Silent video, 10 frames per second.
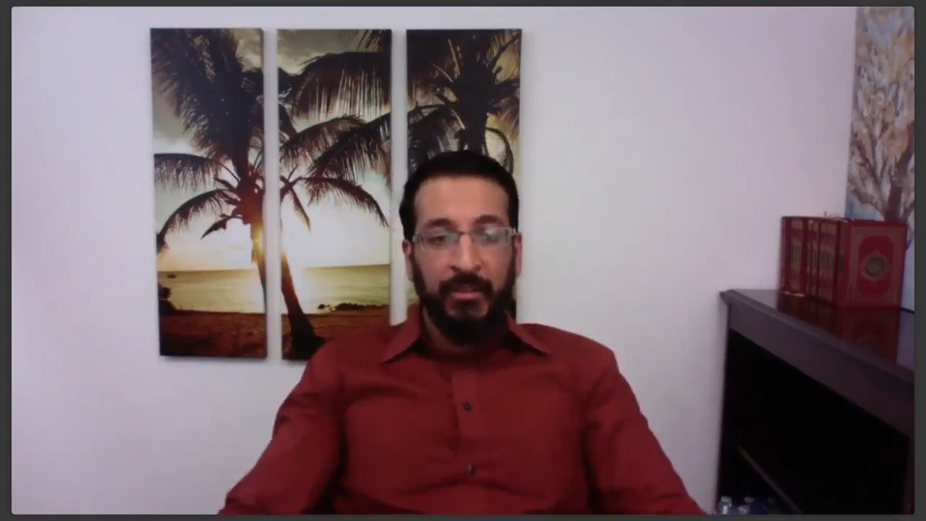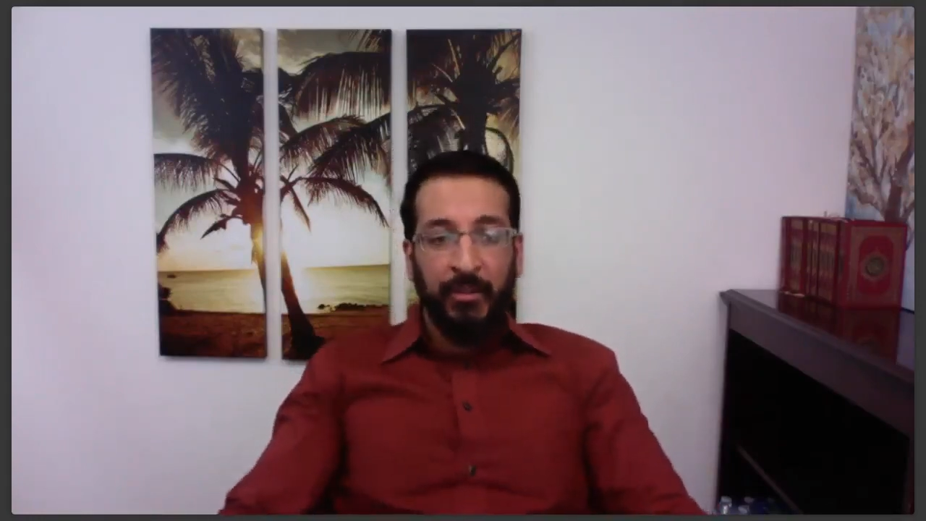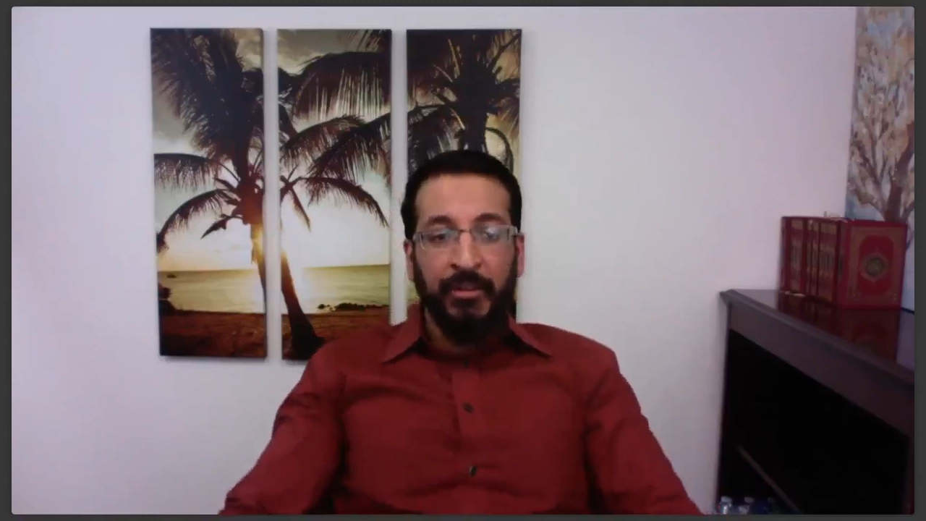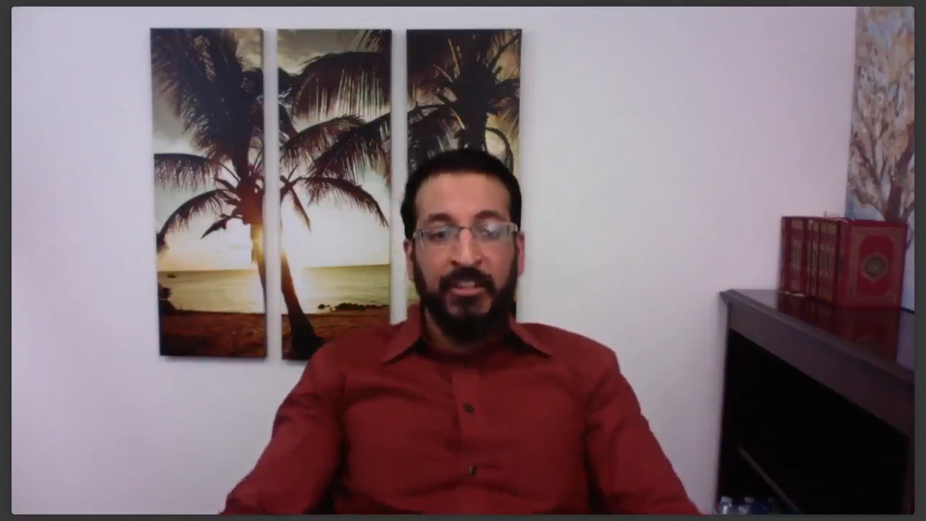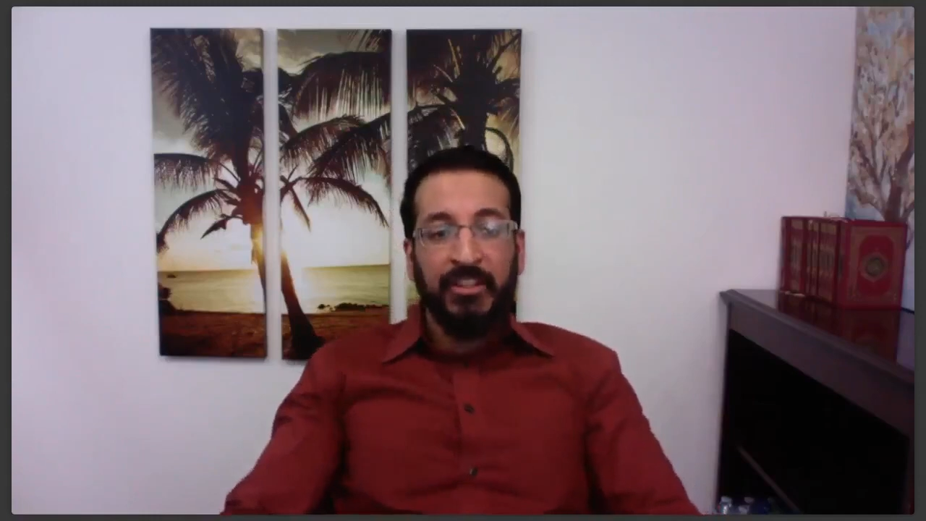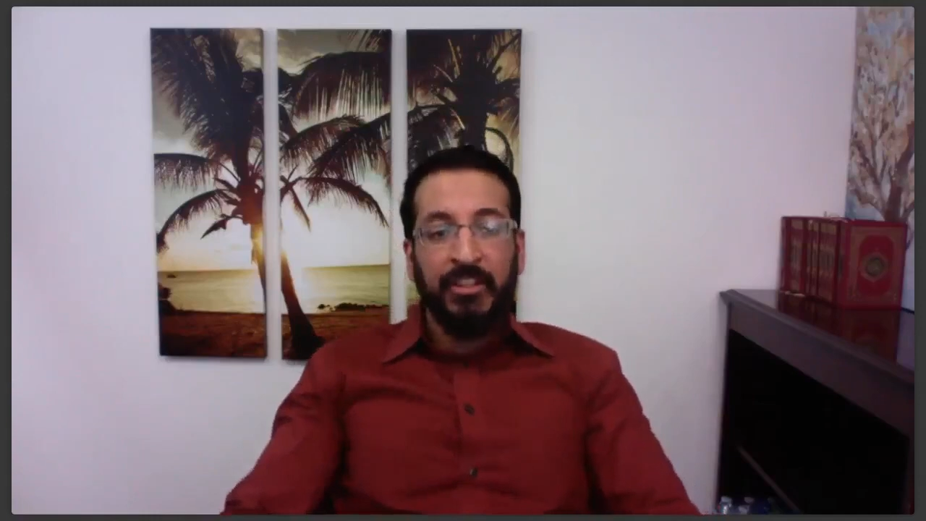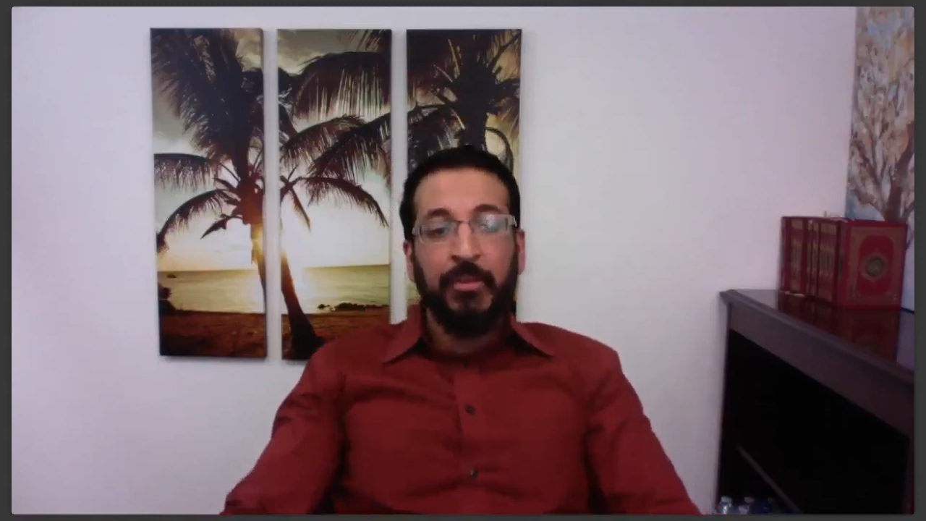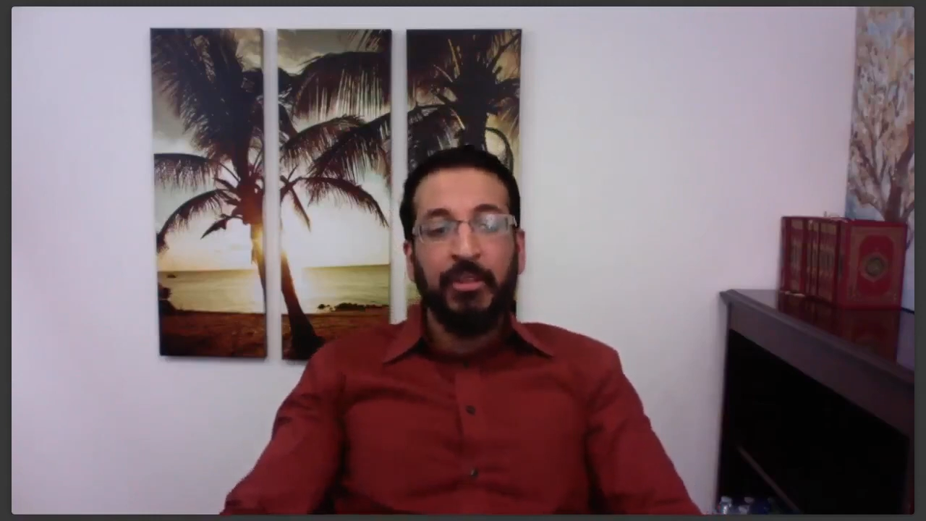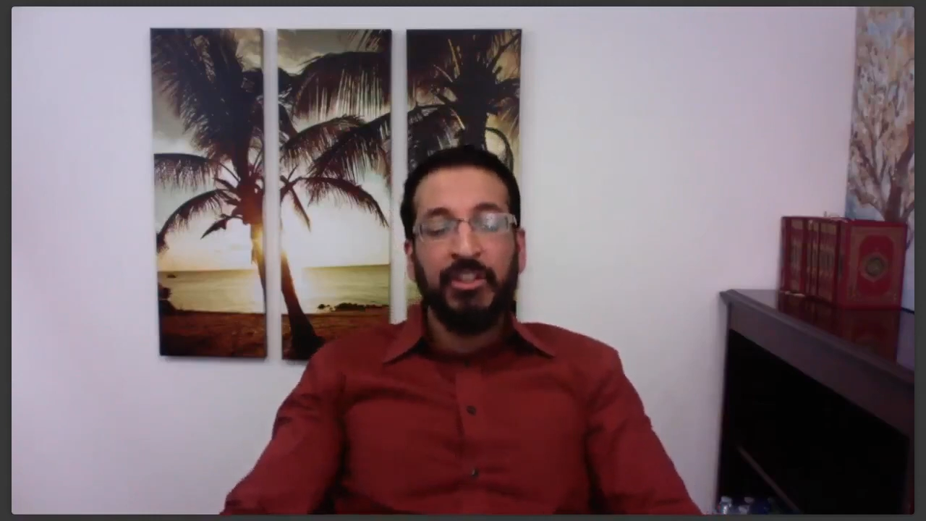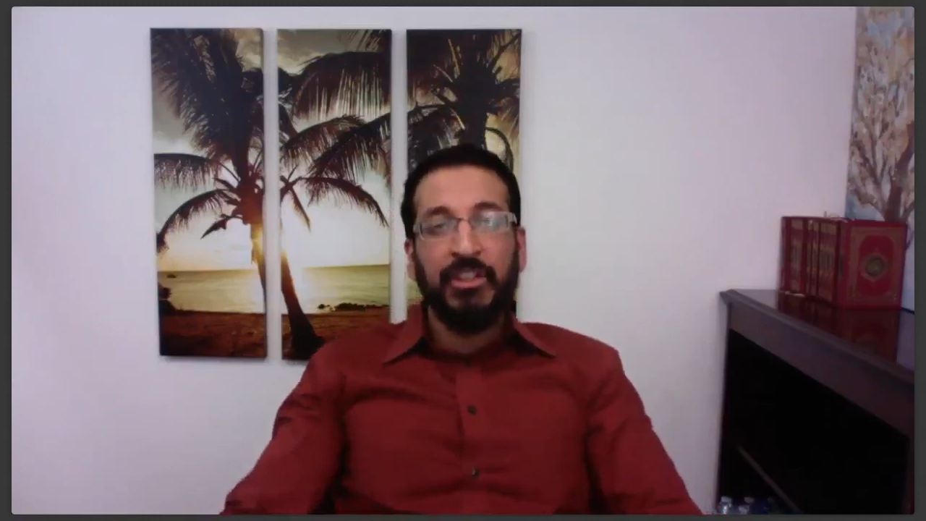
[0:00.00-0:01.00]
erroneously
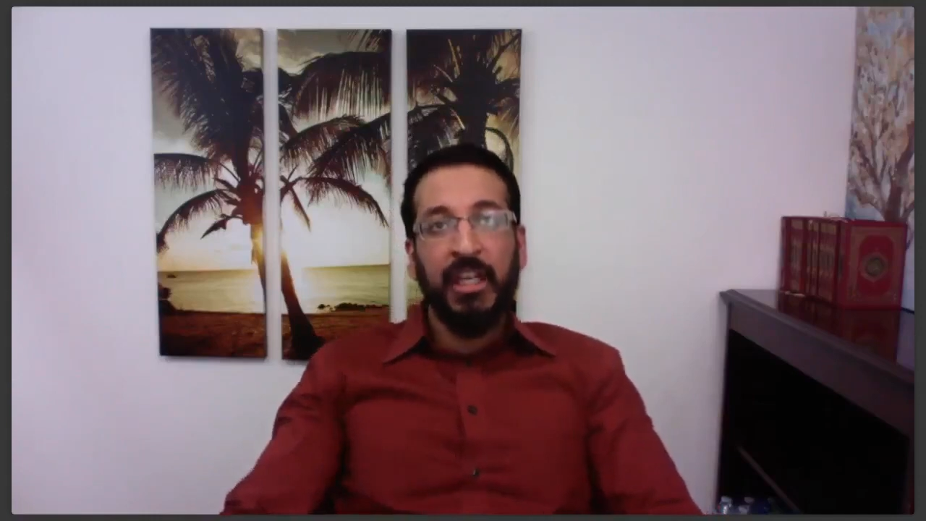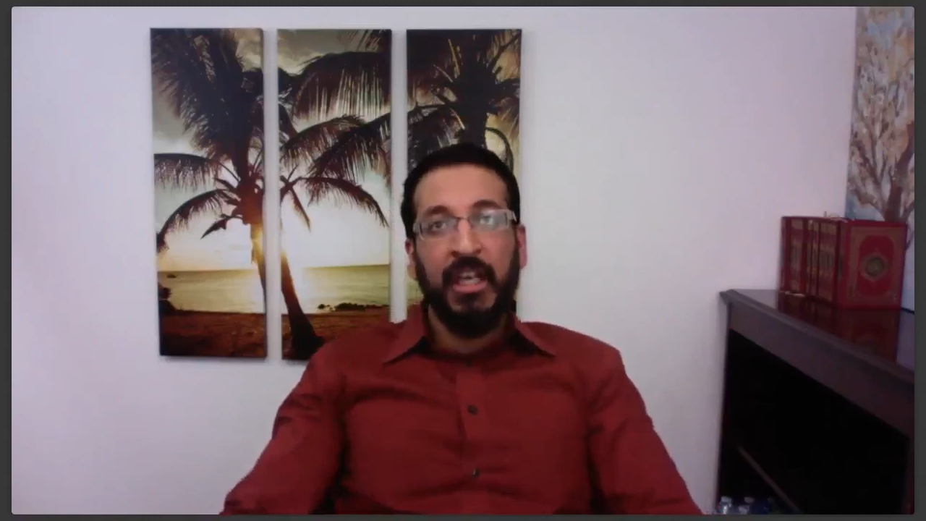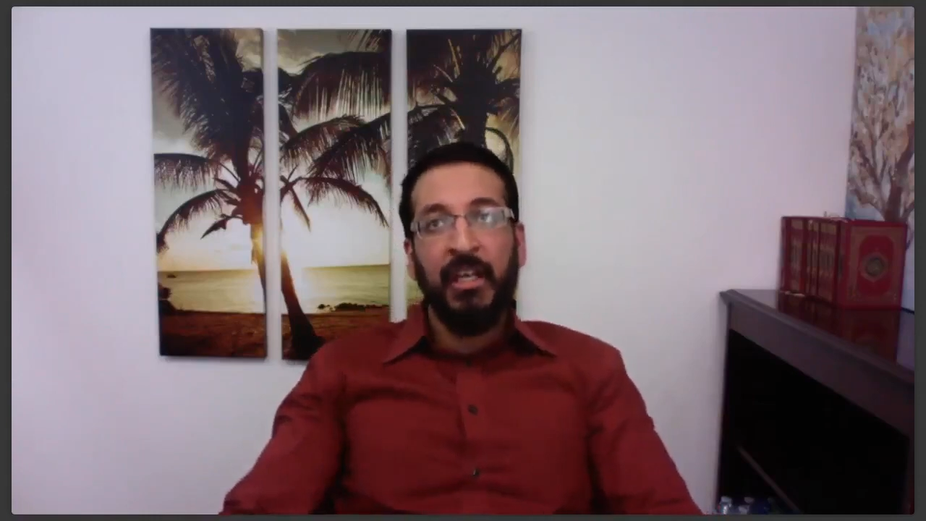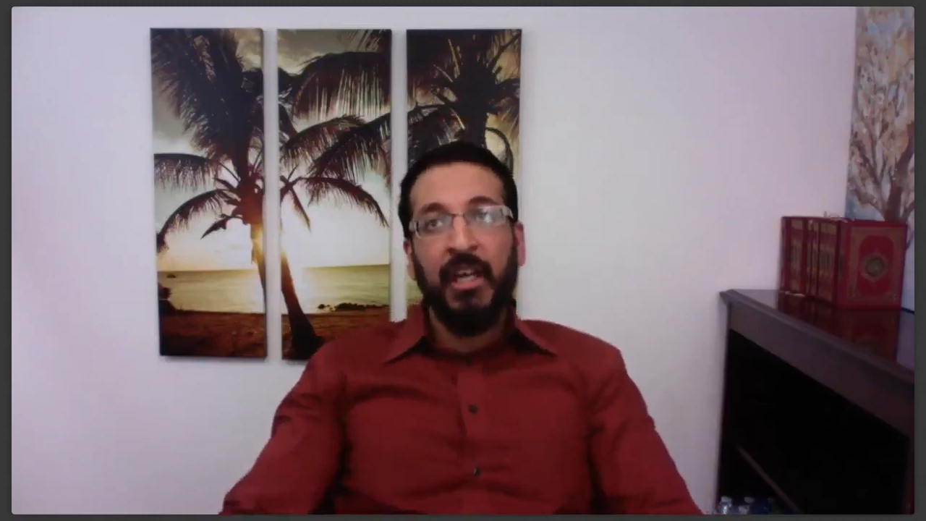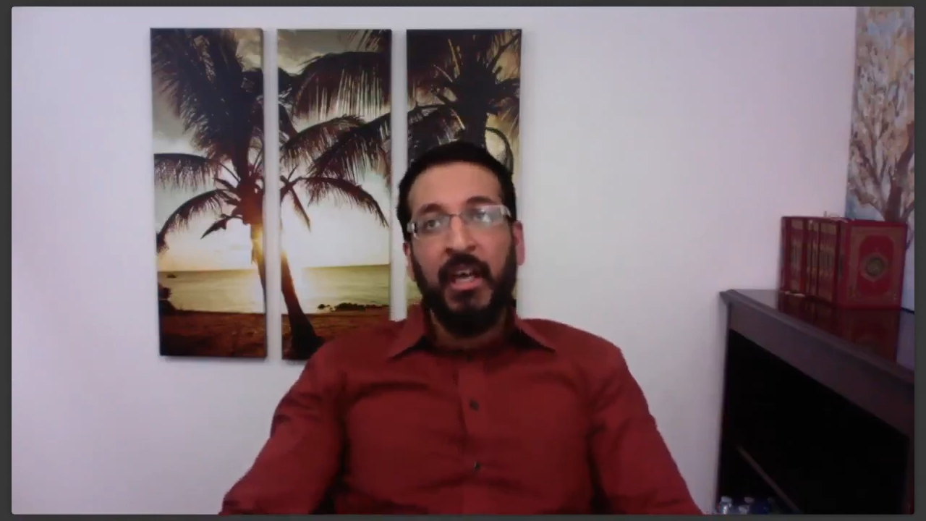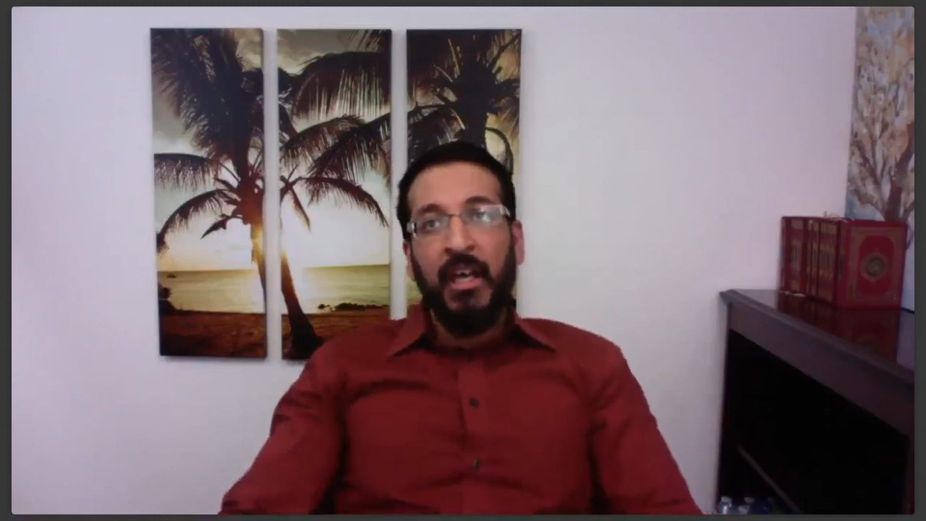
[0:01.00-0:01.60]
will say